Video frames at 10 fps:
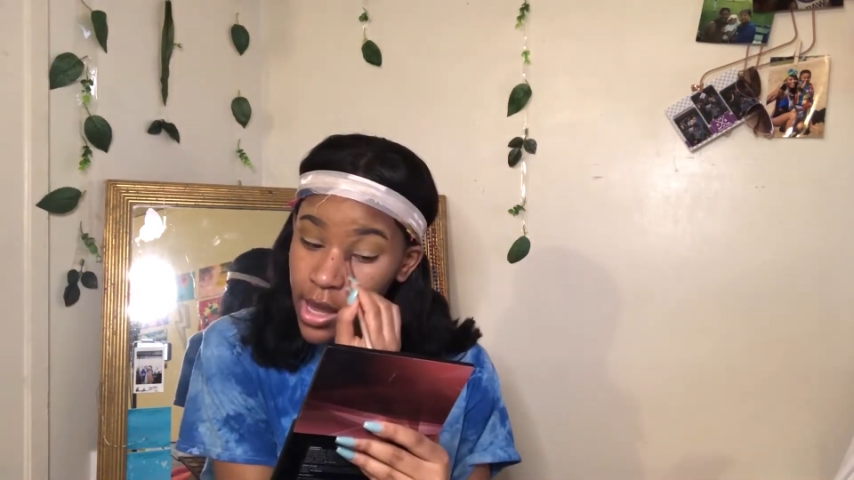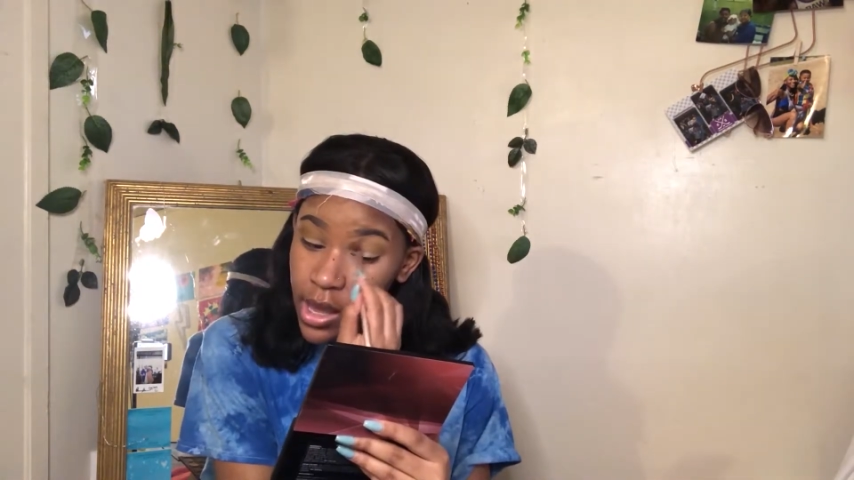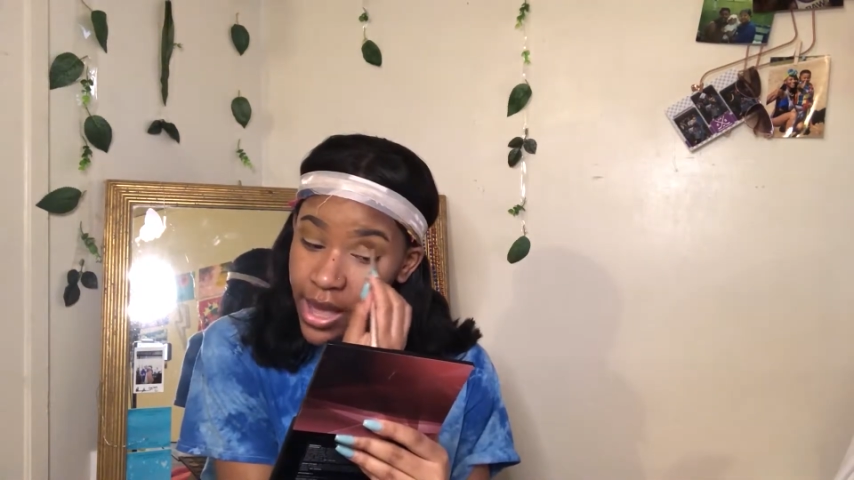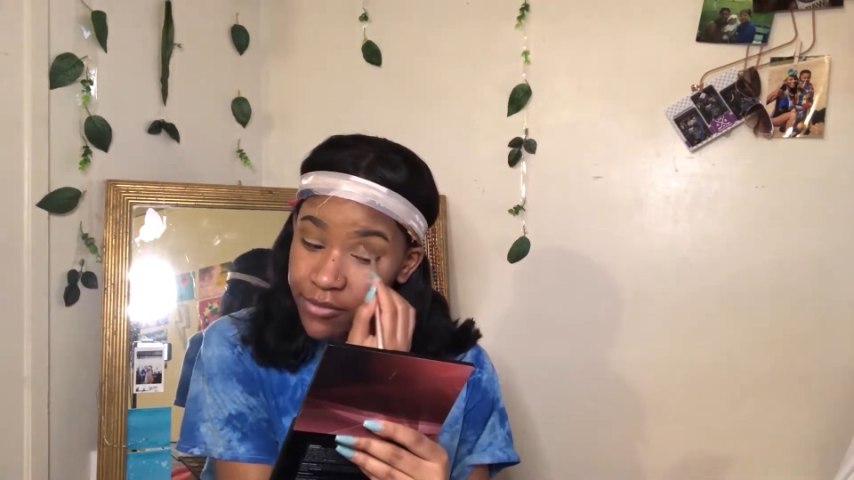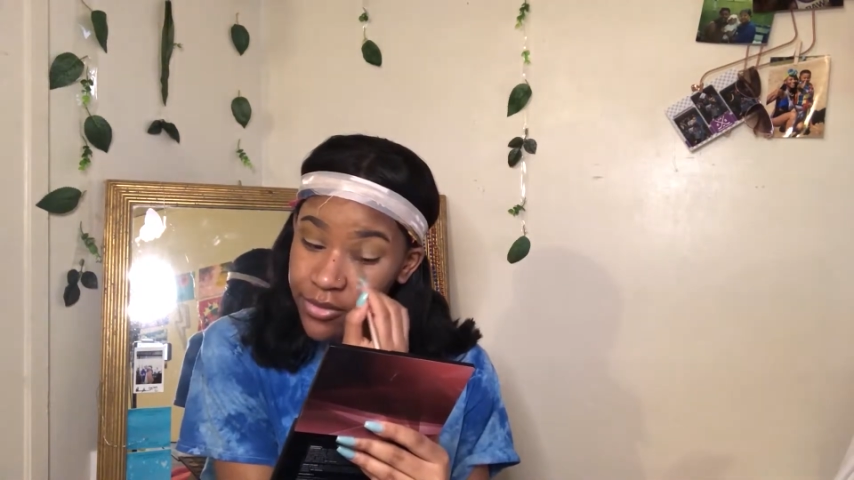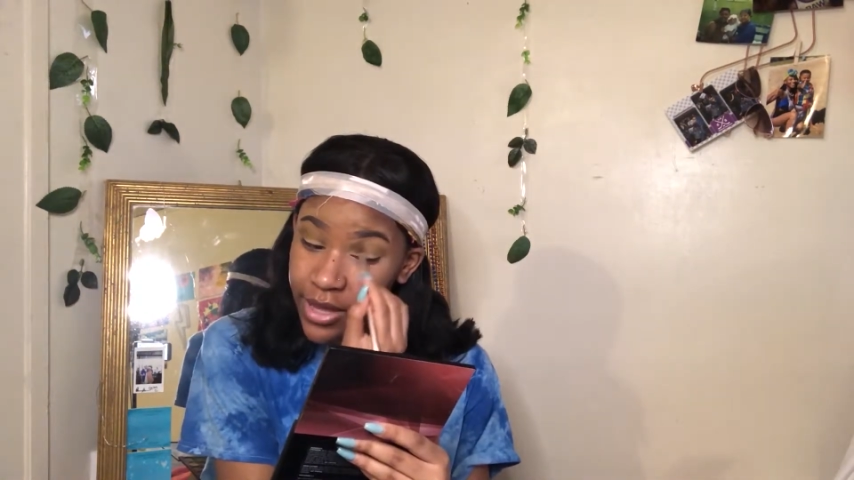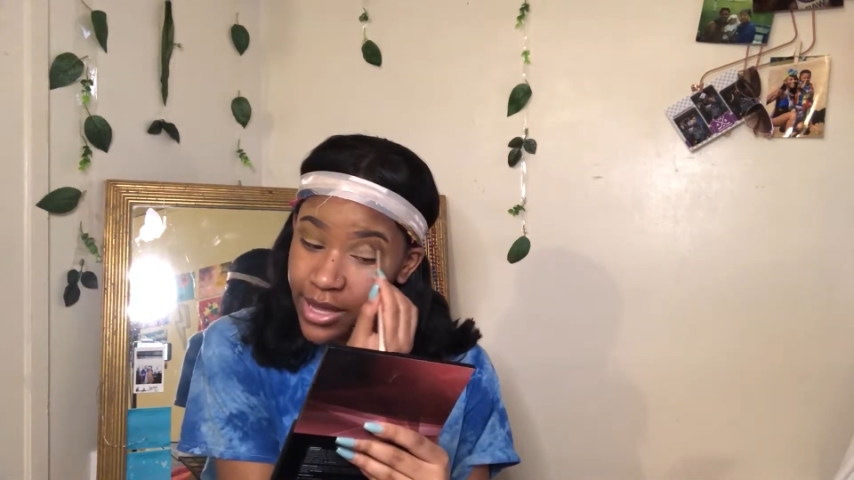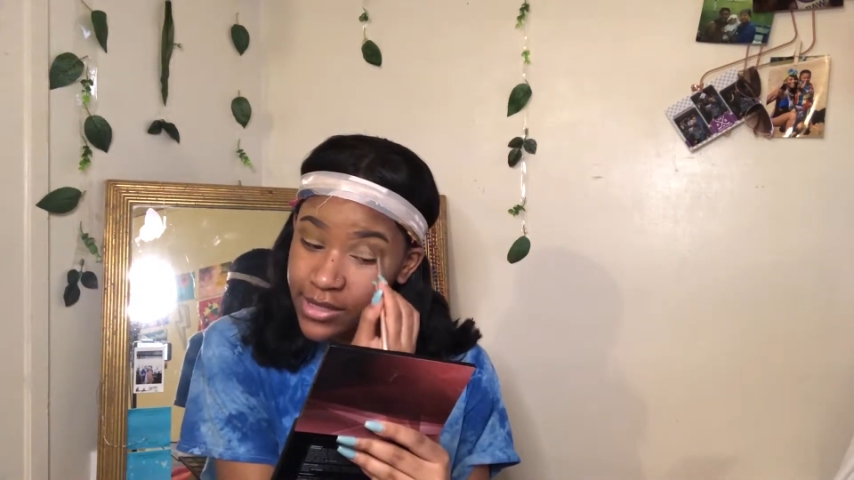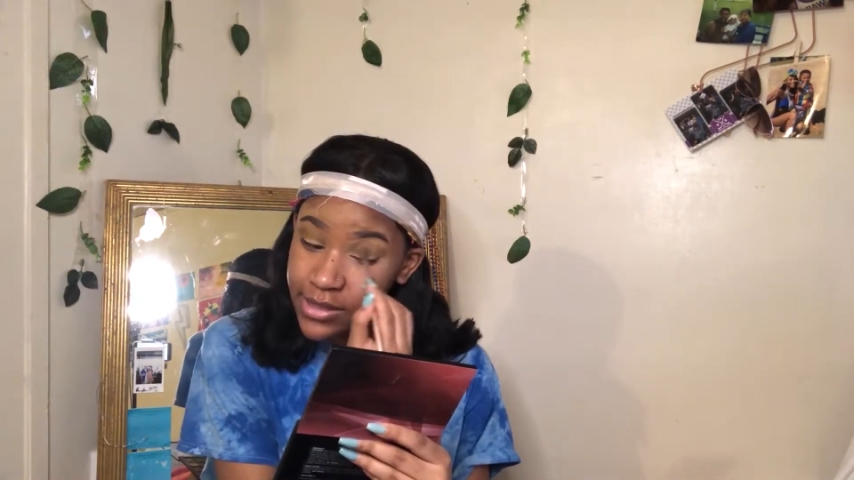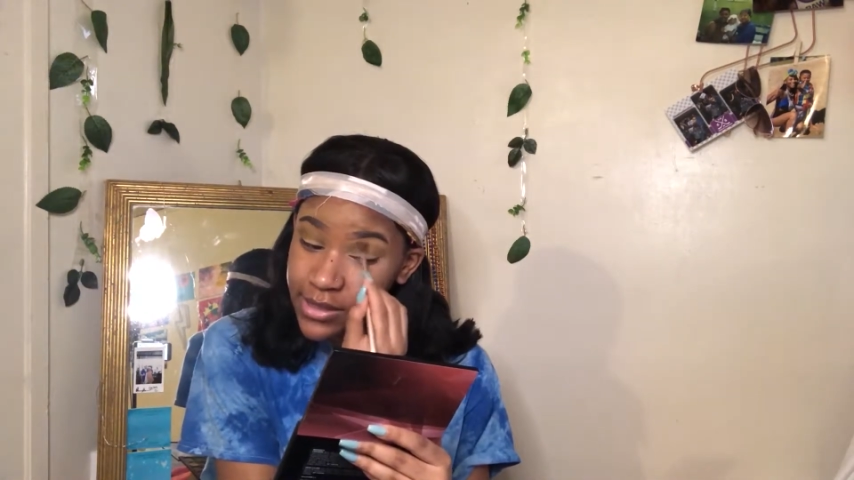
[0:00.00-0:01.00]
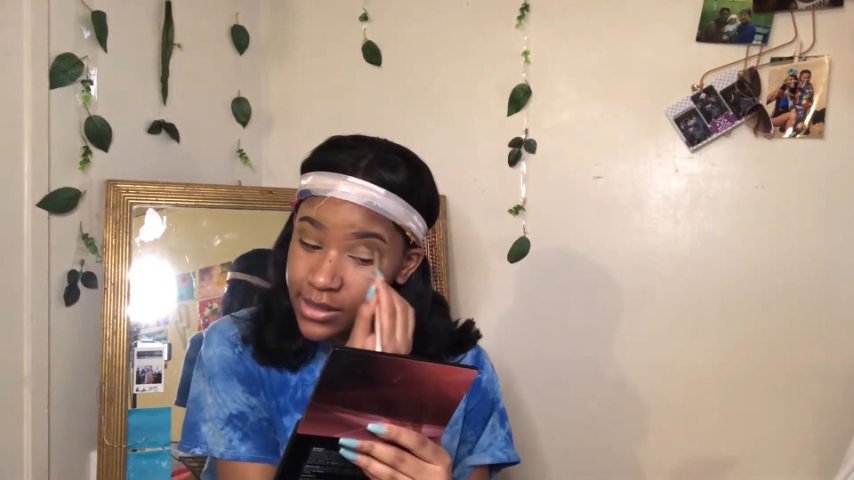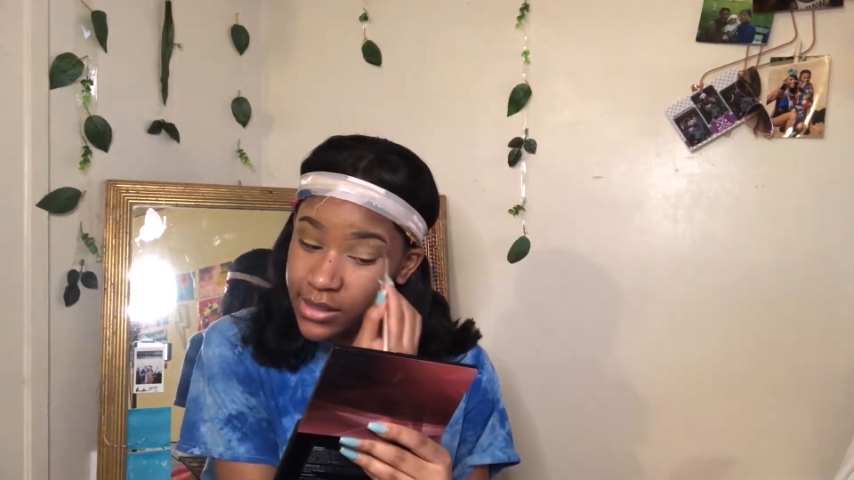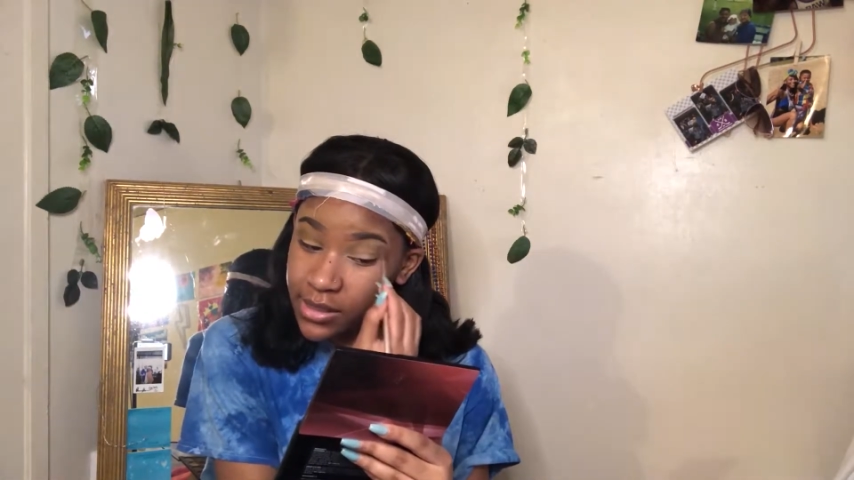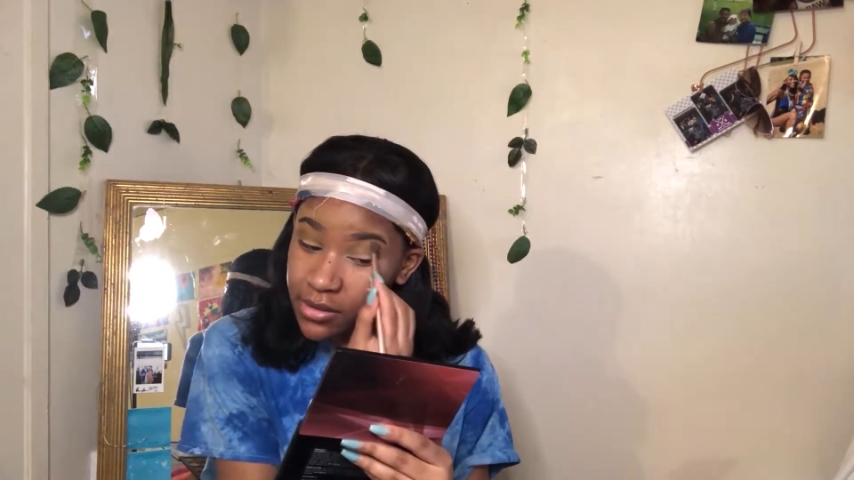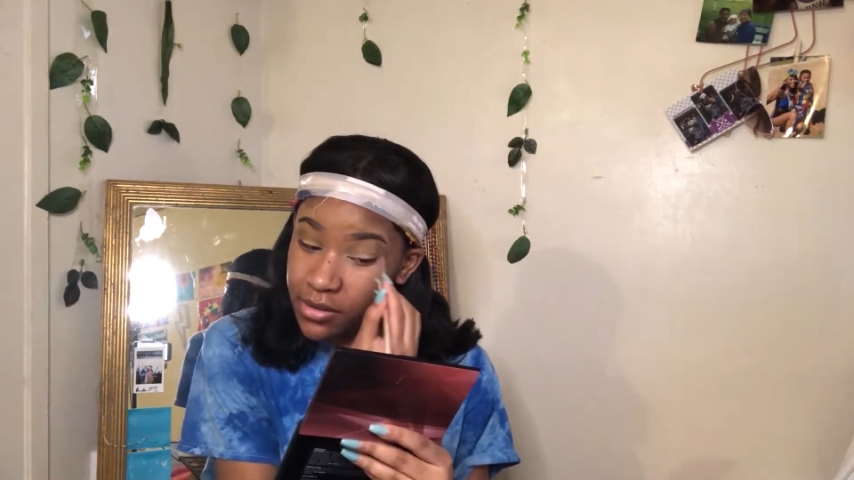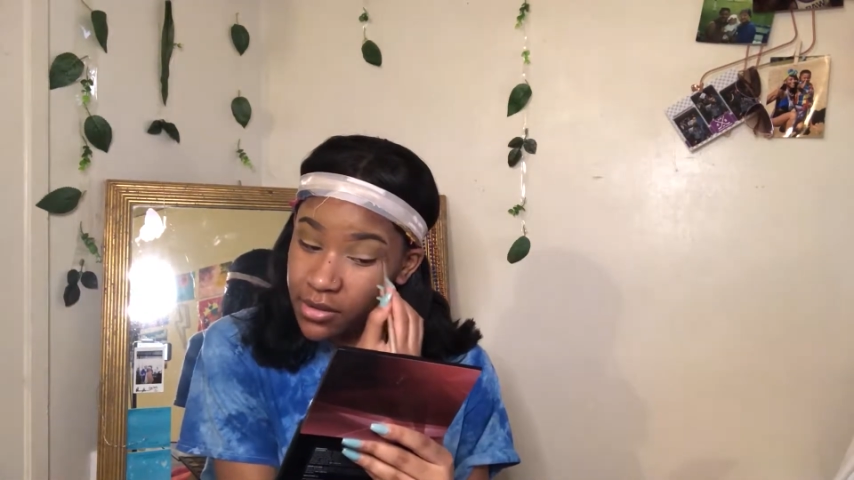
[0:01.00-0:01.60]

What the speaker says: Have you guys seen